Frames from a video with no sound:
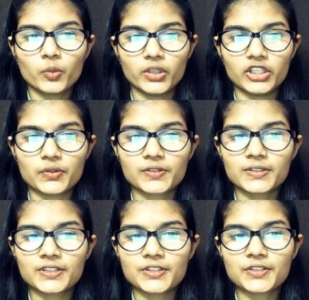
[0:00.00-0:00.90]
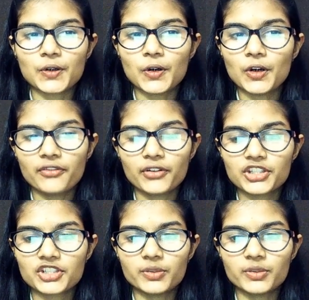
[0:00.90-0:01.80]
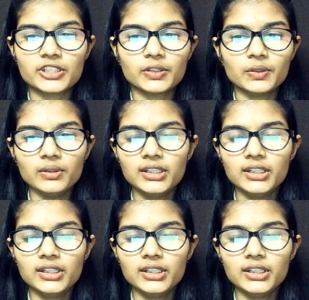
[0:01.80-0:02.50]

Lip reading: videos. This is all for this video.